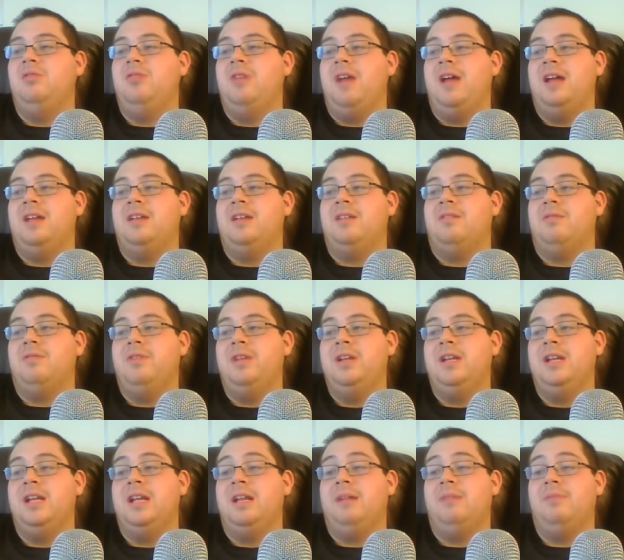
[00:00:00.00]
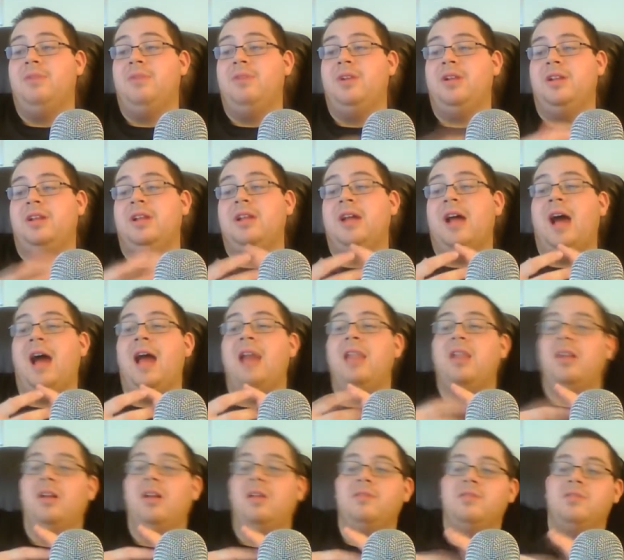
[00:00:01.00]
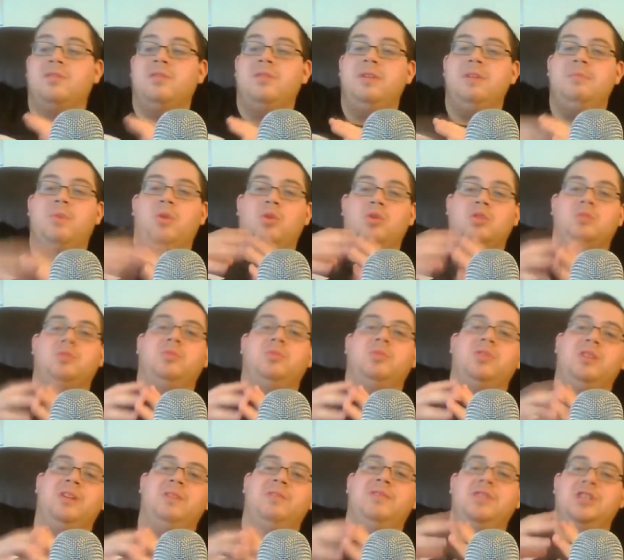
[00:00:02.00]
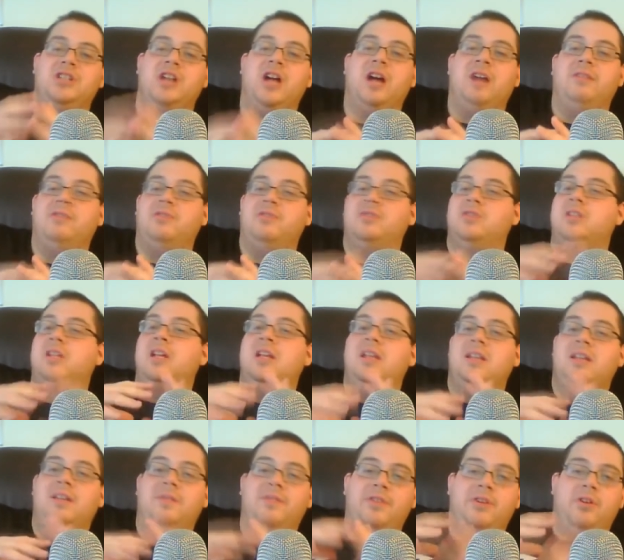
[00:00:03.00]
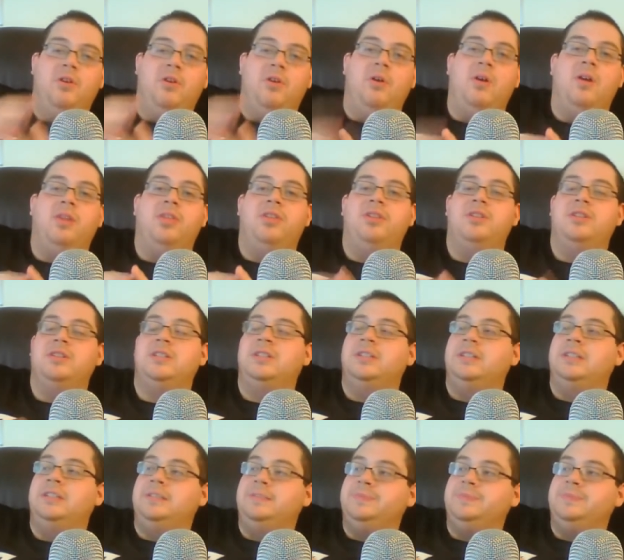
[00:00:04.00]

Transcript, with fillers: through that in the reading, and I'm really, I love to read multiple different genres, different authors